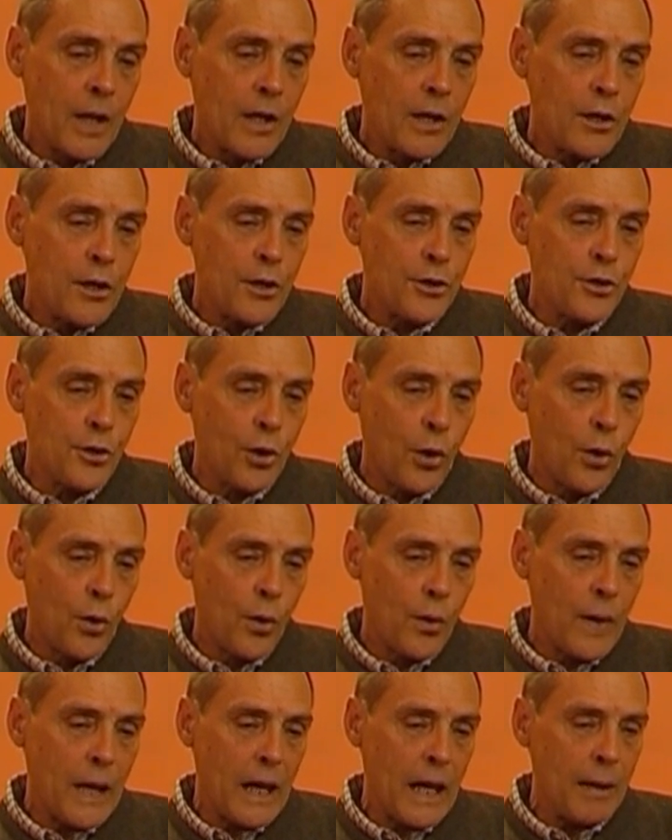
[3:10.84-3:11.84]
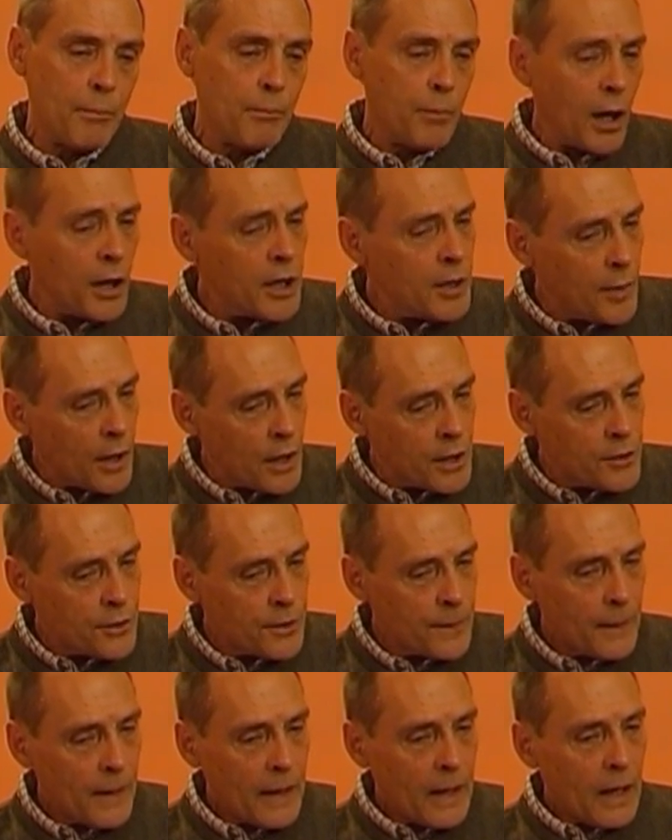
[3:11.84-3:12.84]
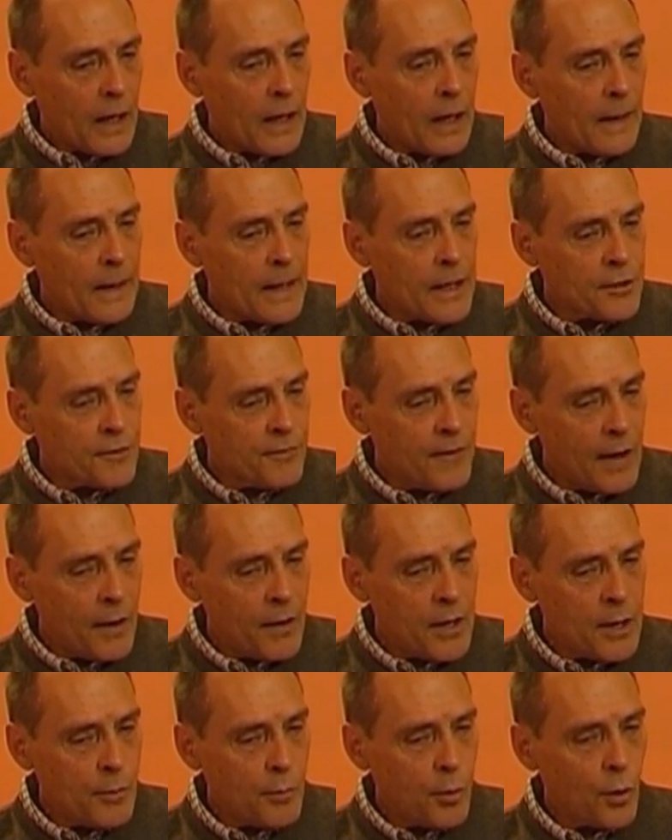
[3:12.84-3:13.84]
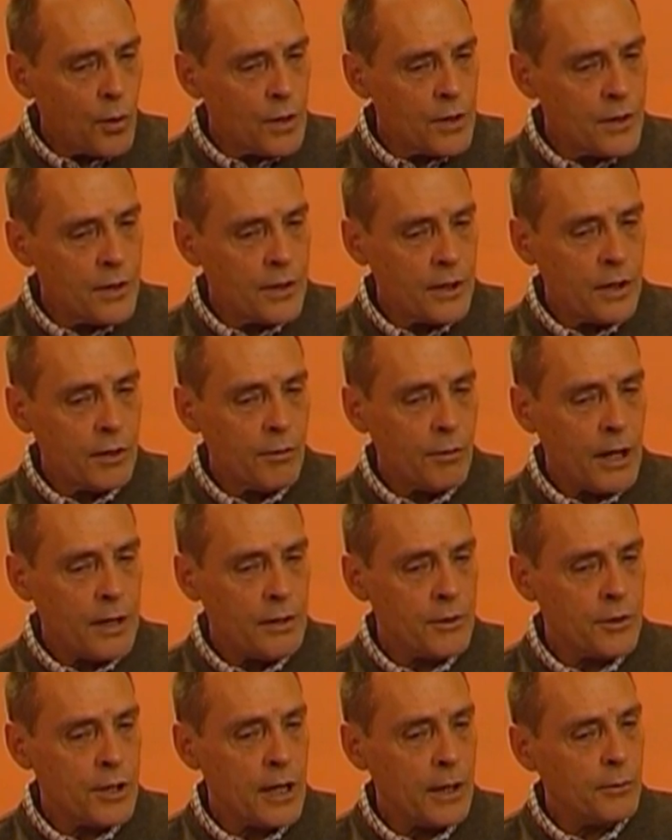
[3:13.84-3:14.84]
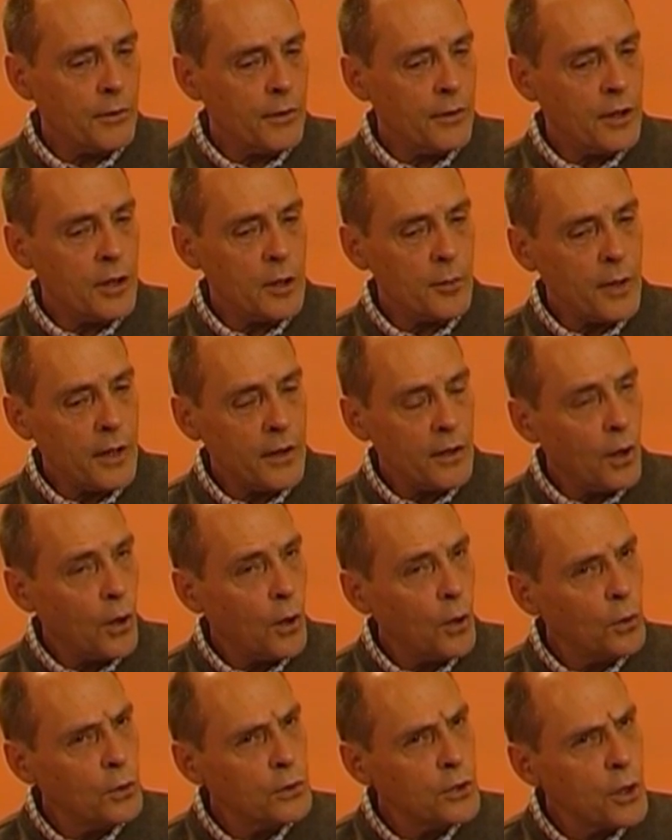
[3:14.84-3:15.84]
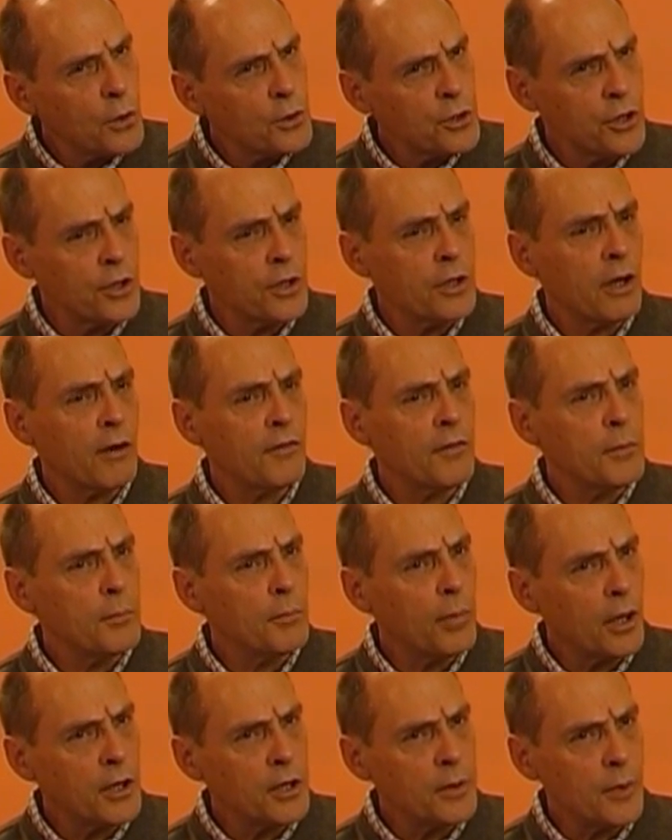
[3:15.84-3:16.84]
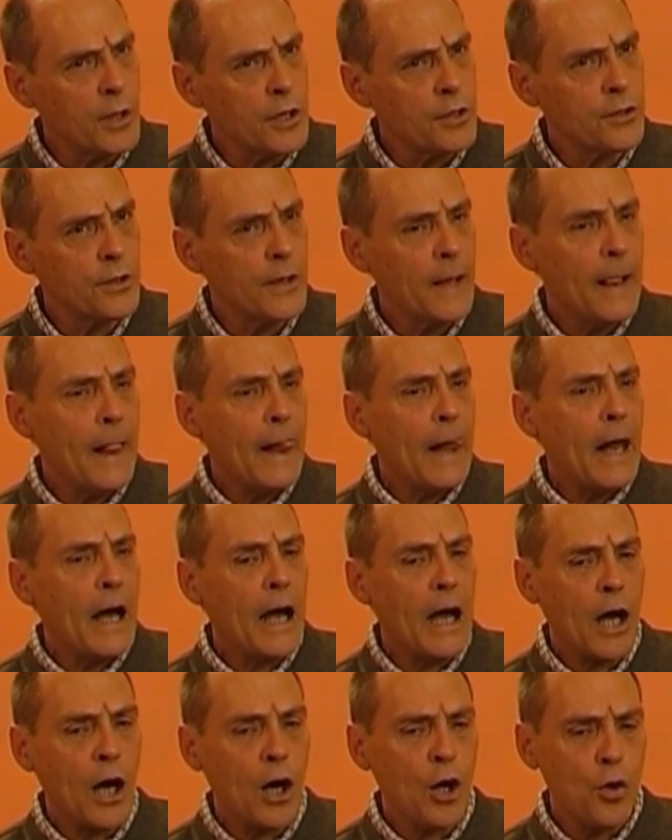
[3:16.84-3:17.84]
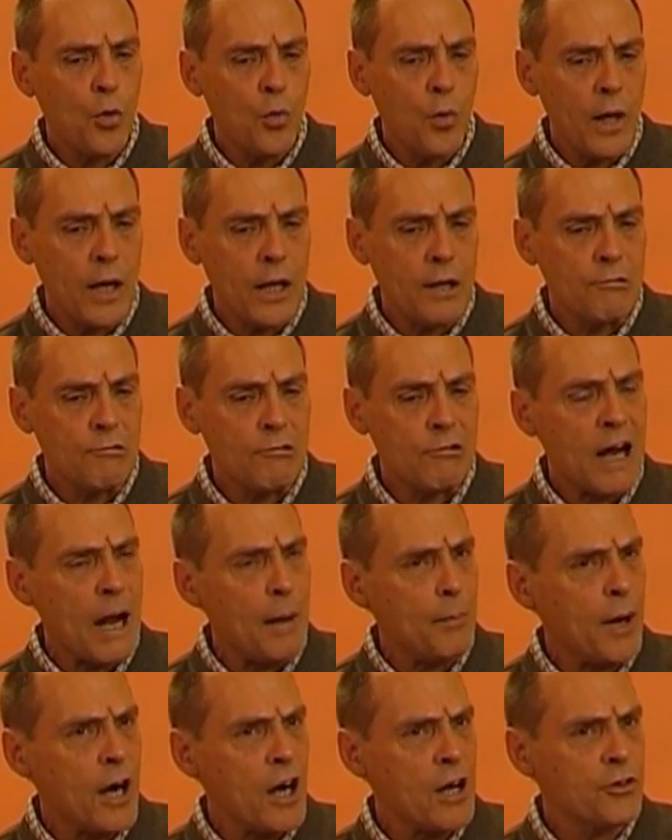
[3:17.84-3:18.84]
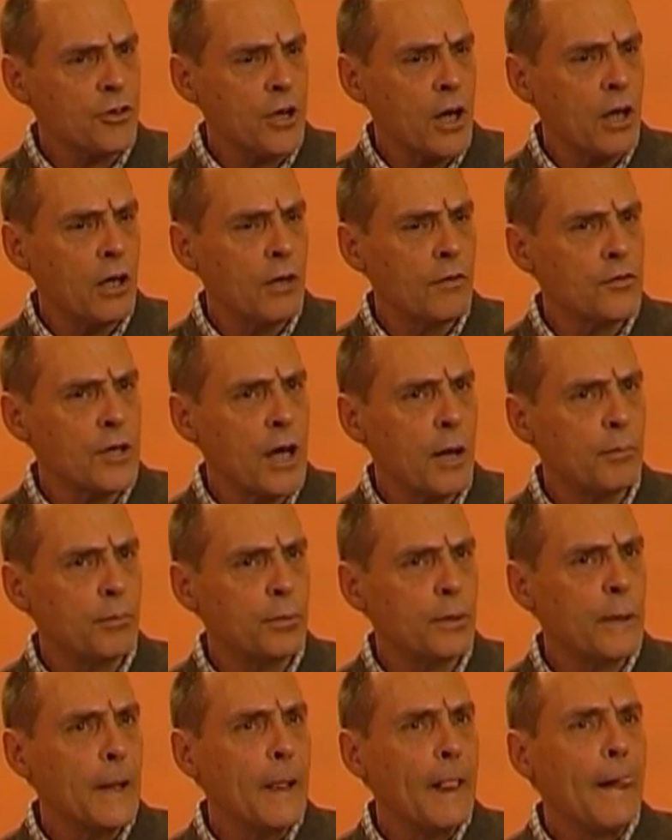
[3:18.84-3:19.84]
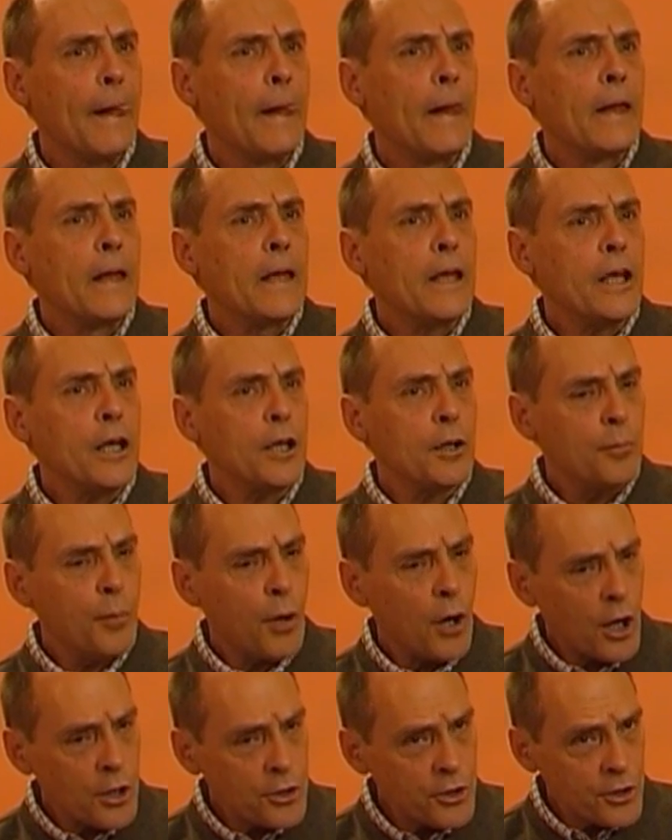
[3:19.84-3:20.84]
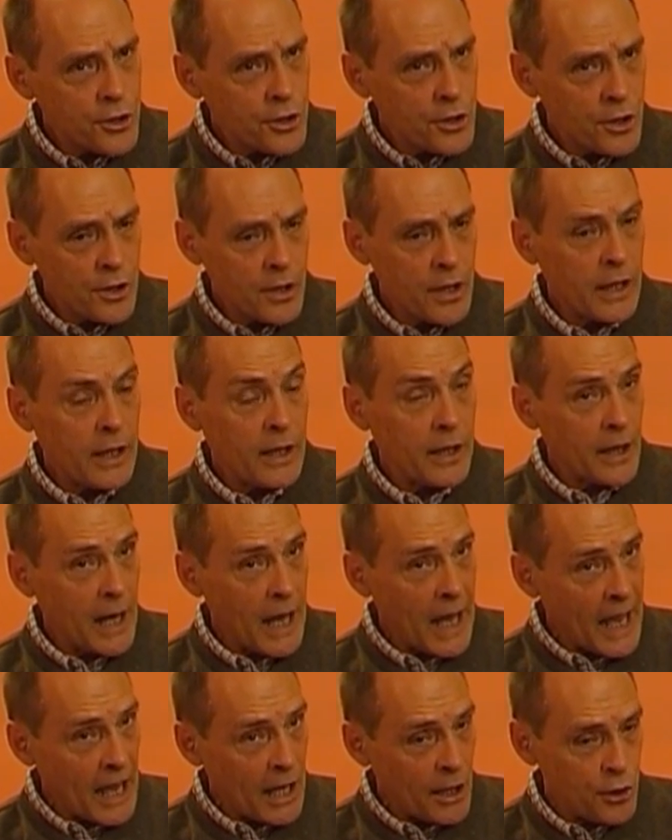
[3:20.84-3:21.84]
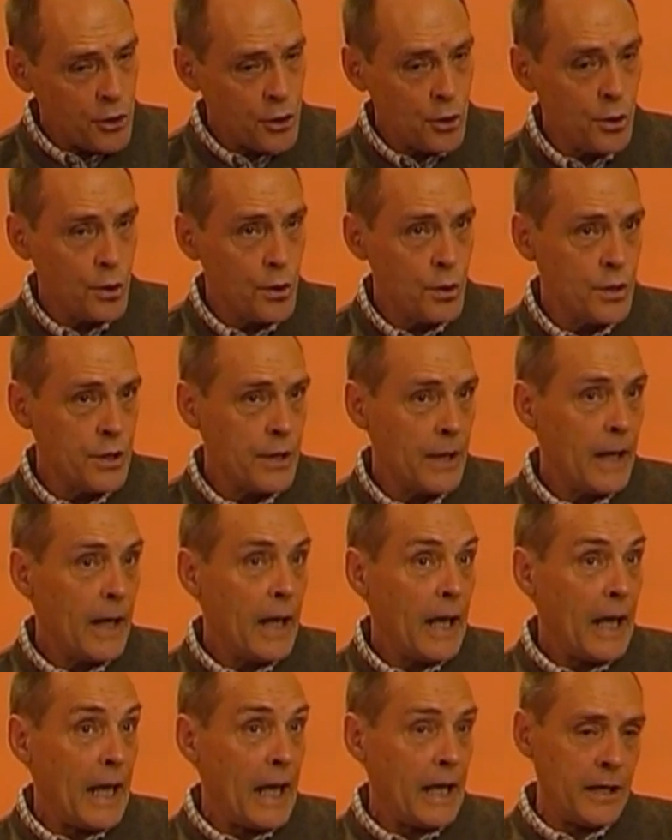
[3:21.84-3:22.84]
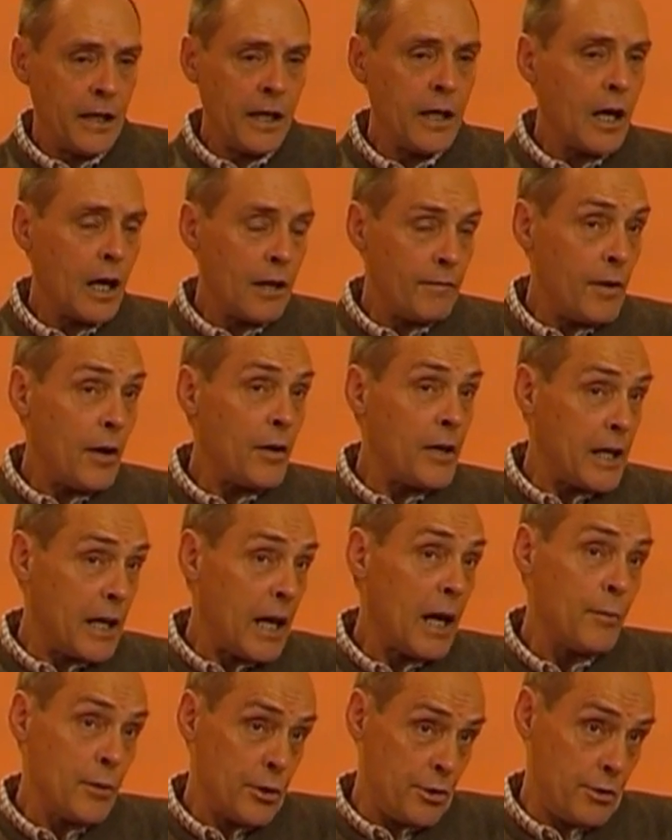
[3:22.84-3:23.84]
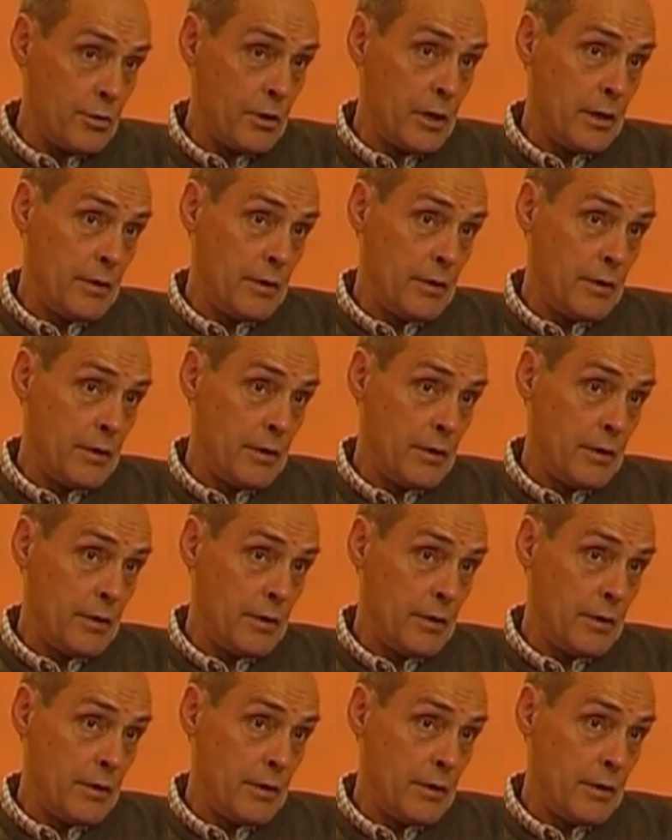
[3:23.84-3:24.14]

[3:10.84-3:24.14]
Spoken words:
So embodiment is very important in craniosacral therapy, the whole notion of embodiment, how we wrap ourselves up in posture, in attitude, and in our very chemistry